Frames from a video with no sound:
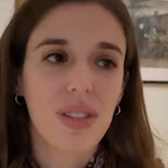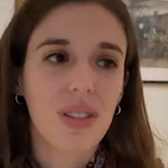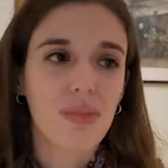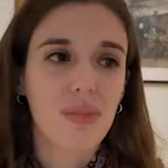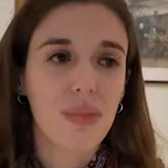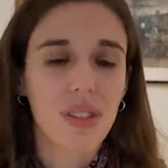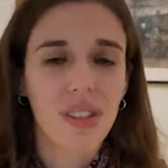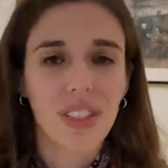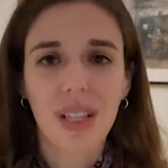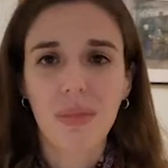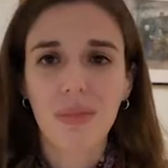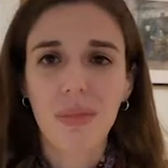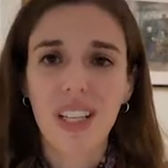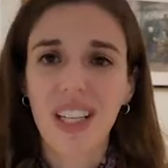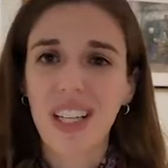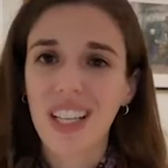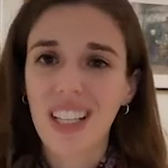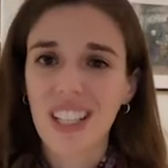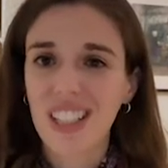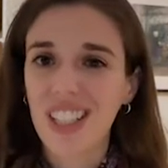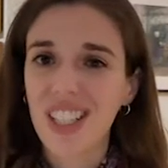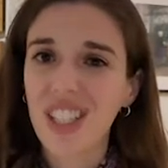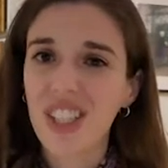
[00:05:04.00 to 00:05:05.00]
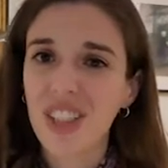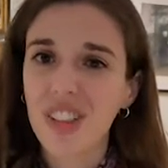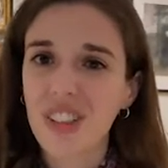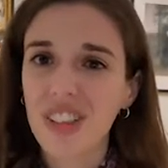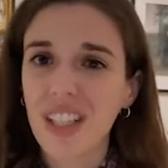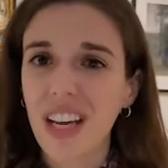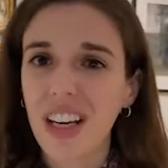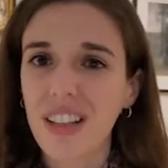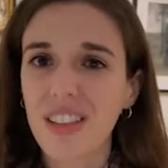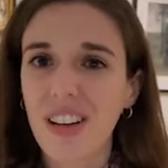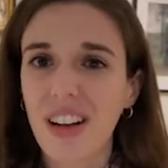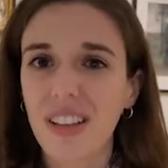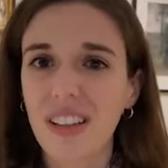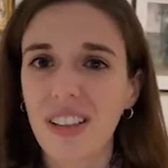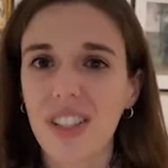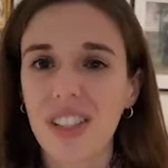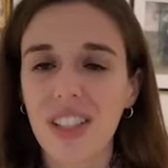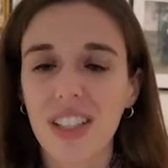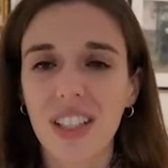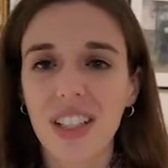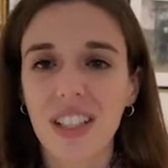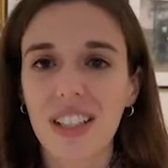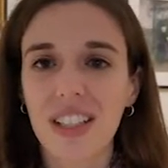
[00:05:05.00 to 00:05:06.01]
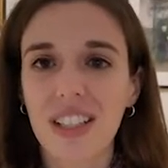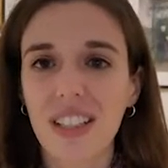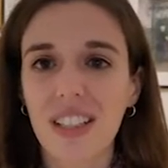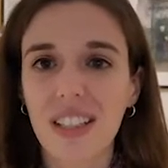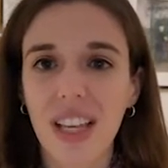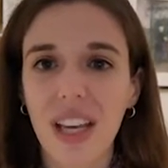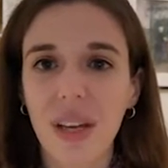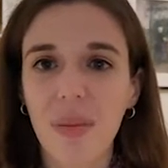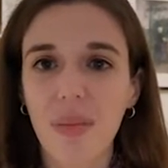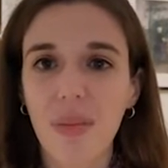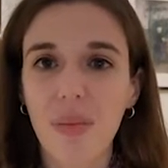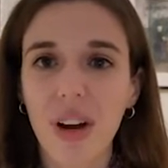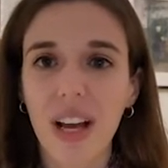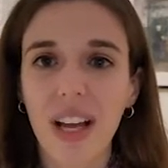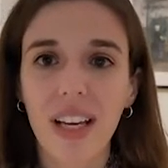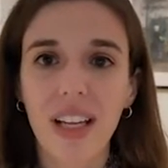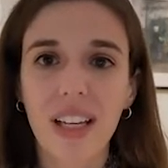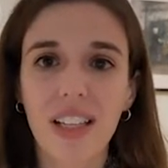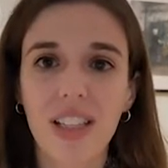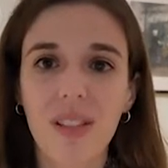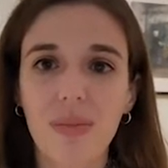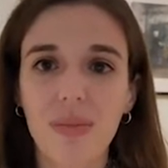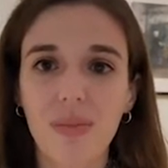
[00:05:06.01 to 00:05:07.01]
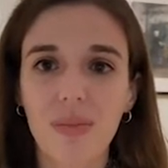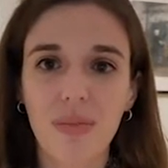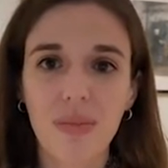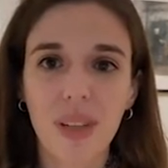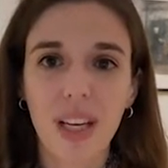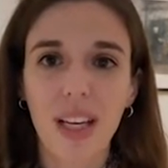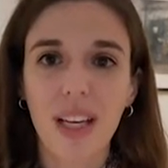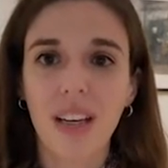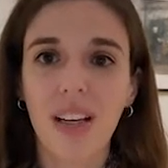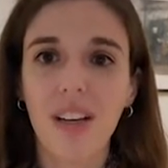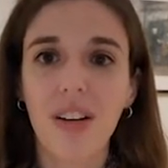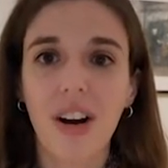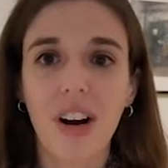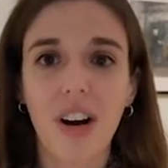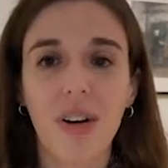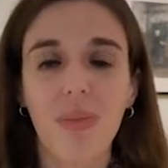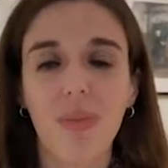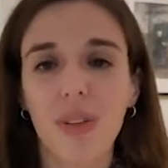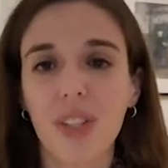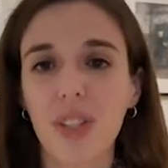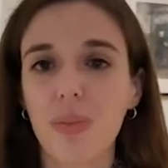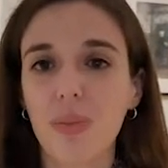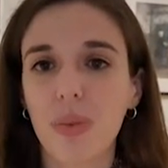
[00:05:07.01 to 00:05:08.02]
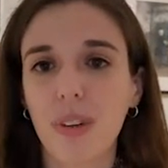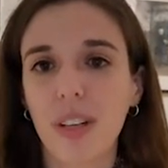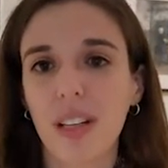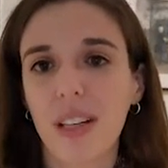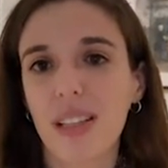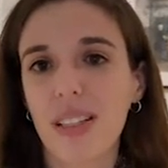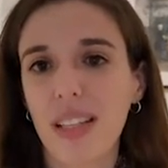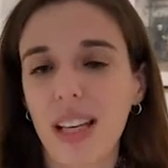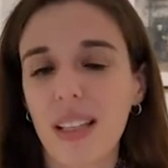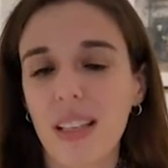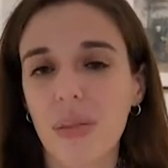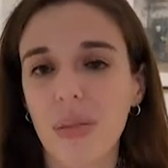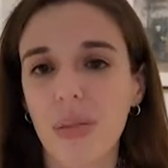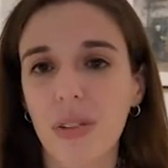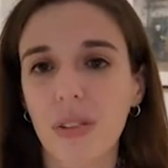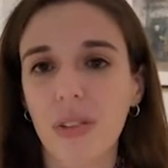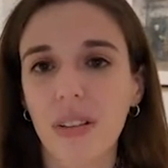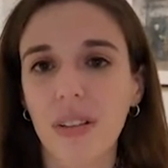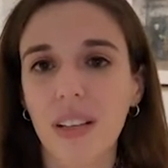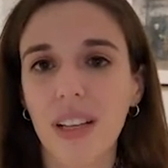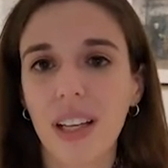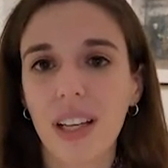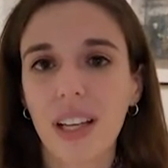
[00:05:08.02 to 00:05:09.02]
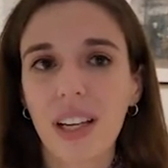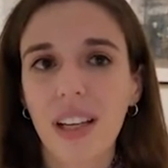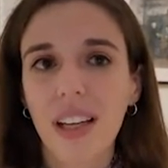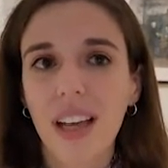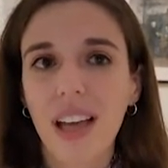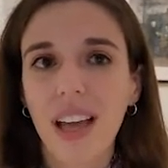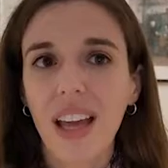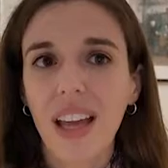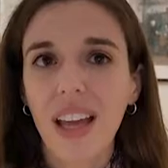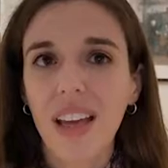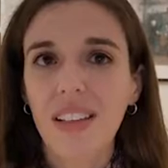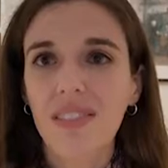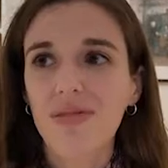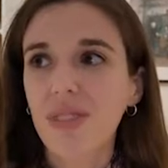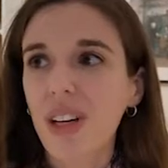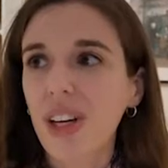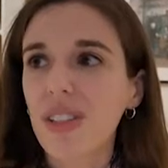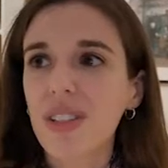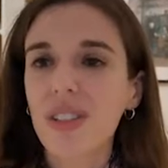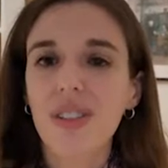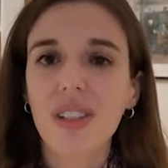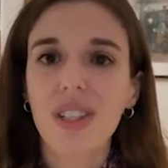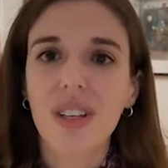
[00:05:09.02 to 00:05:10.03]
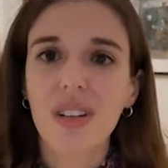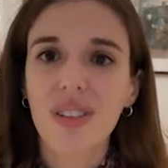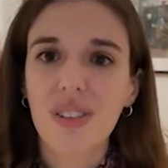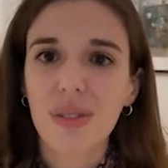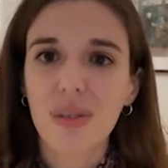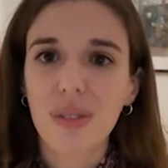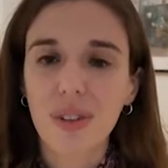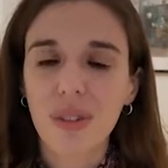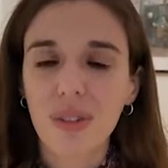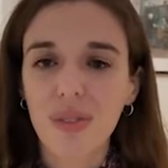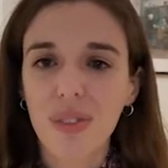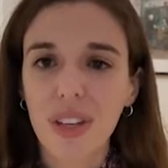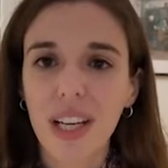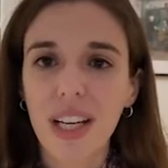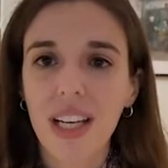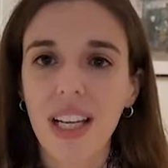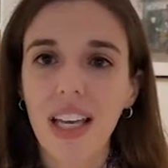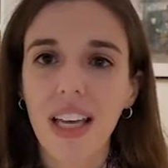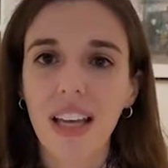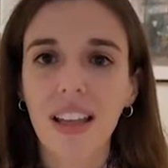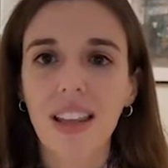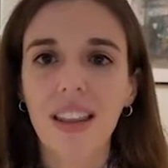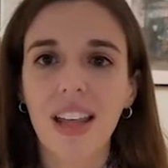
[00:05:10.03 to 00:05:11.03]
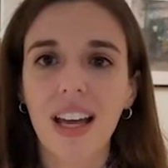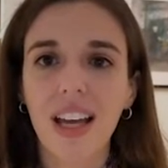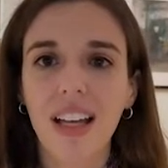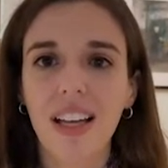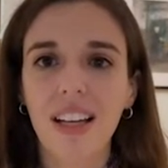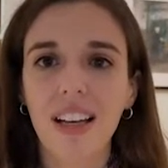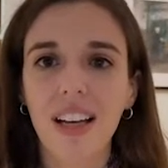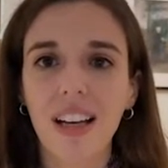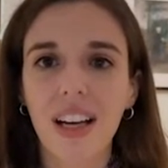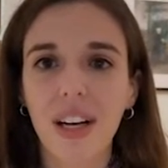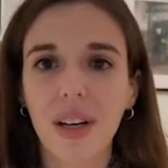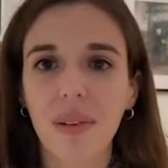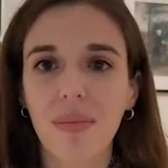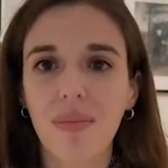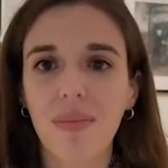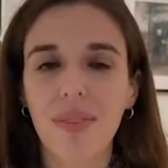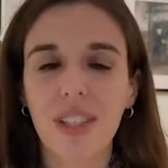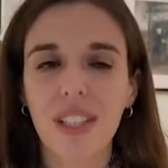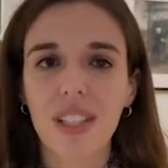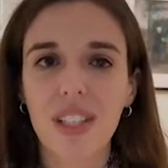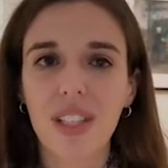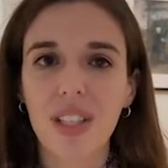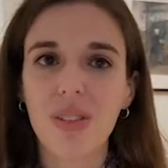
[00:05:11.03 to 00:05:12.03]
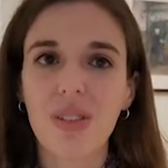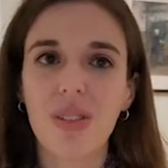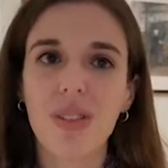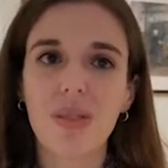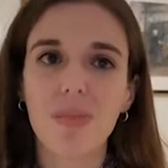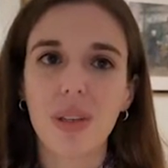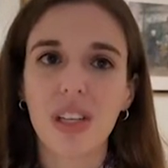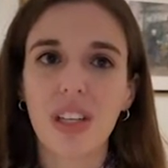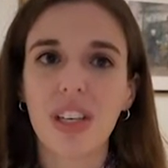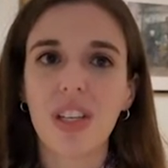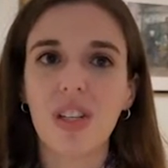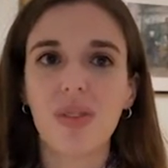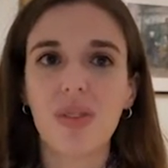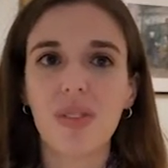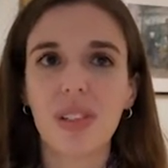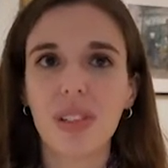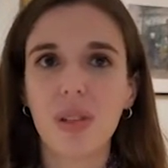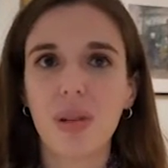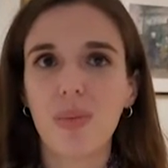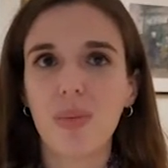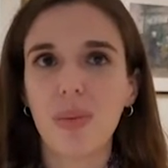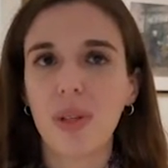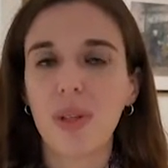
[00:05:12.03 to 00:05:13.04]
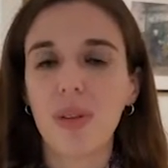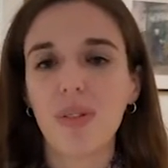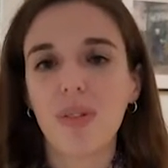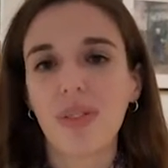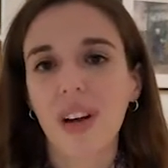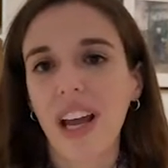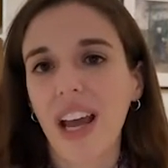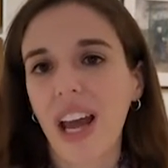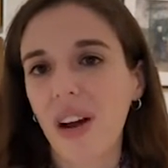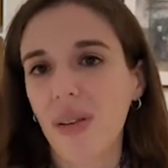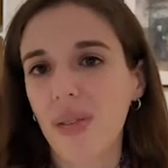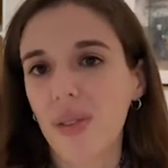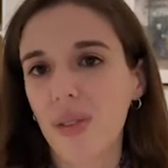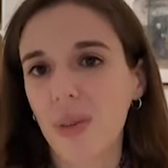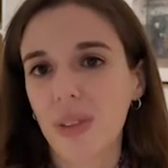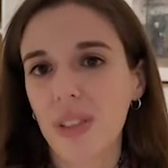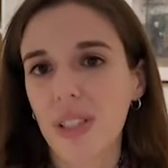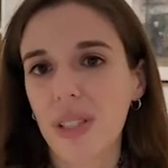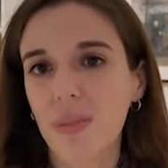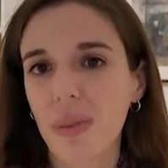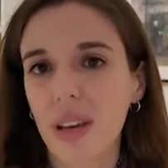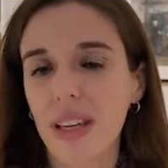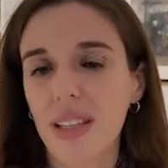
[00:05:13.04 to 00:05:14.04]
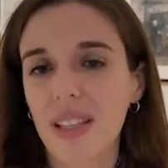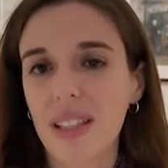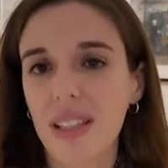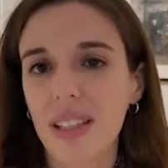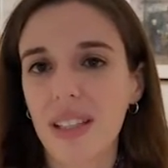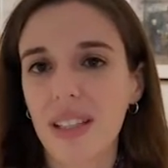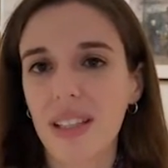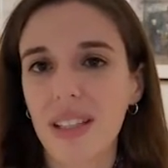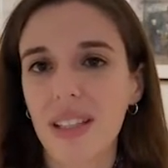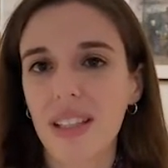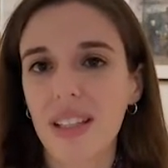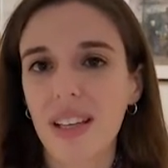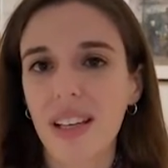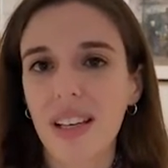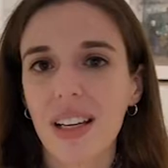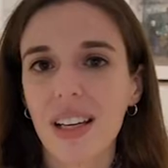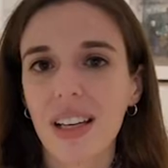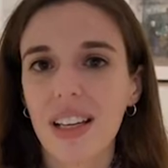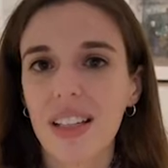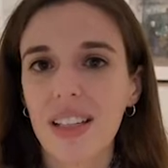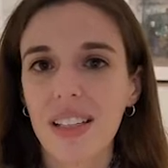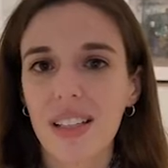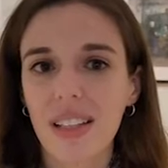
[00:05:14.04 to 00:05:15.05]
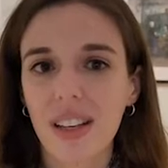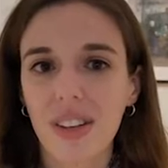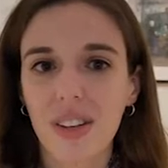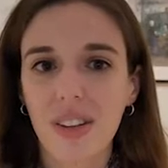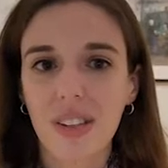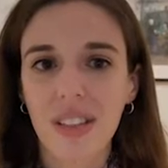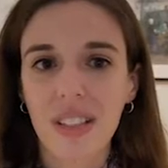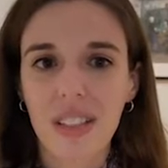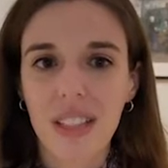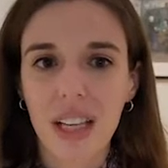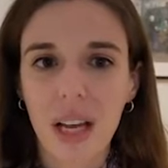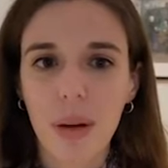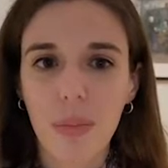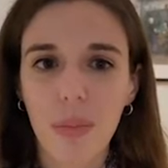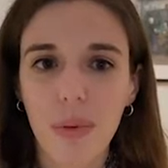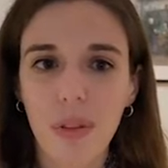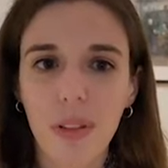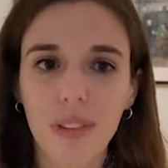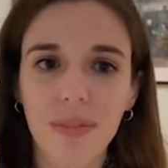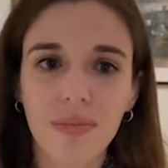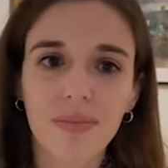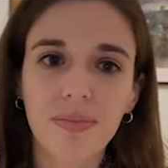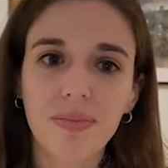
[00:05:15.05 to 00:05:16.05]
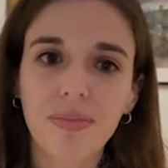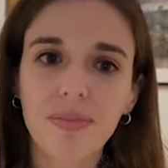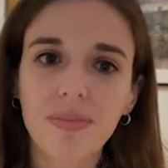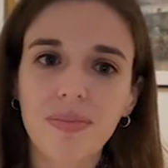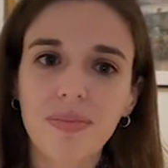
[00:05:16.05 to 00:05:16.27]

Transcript: of multimedia and digital technology is the same way. It's making art much more accessible. And also the use of graffiti that is being used to beautify outdoor spaces is another example.